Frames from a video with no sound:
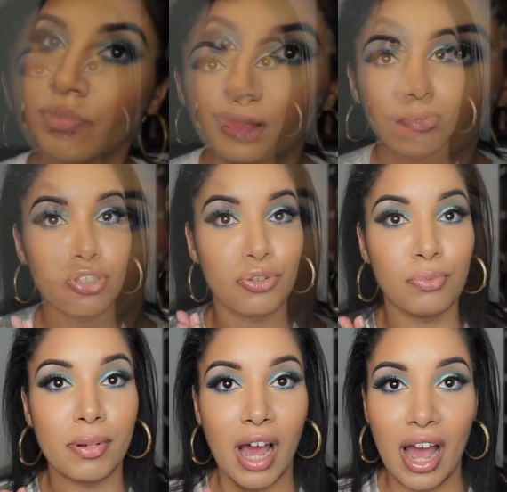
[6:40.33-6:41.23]
paper to
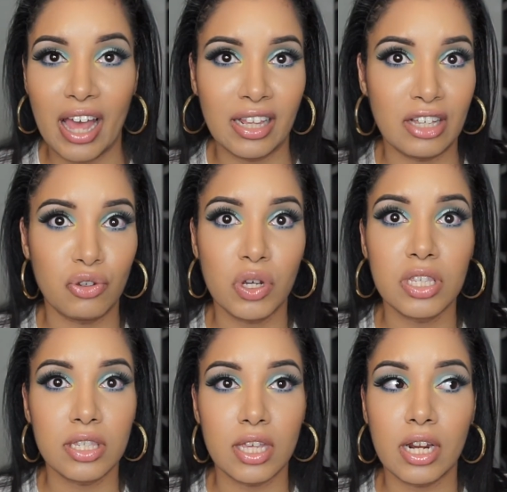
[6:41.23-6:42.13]
blot, and as you can
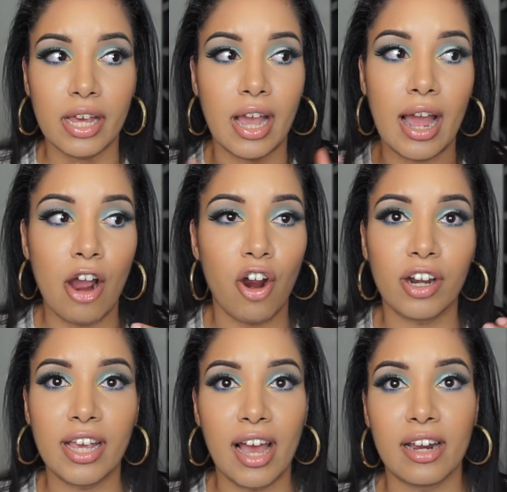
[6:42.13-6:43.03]
see, like, I
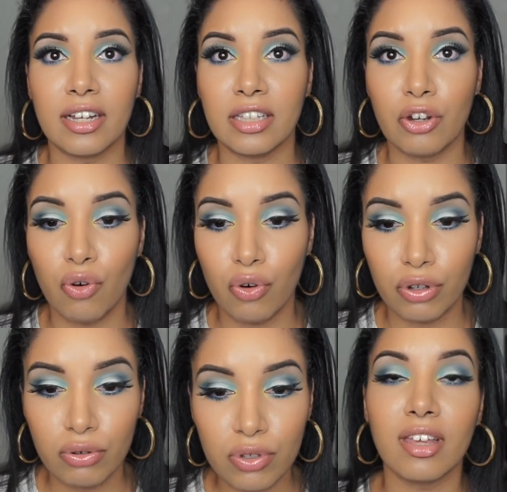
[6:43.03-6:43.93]
hardly had any
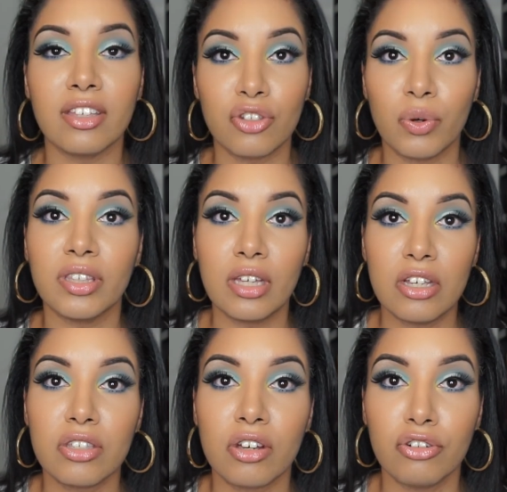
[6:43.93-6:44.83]
oils. So it
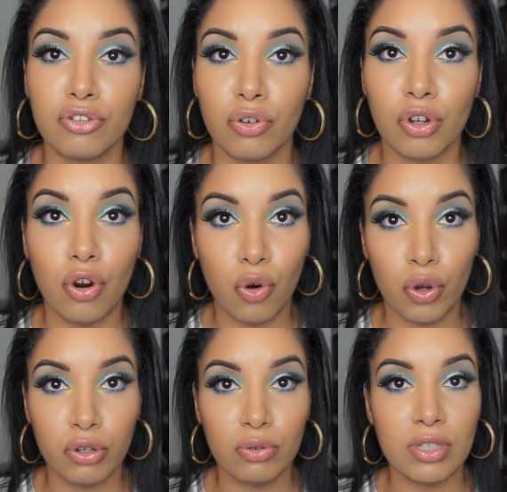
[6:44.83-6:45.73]
does control your
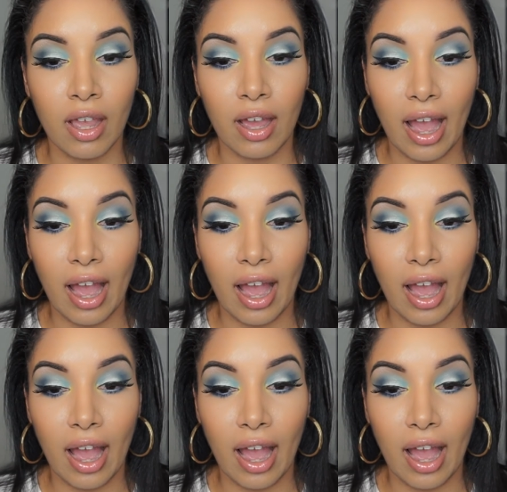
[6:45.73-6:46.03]
oils.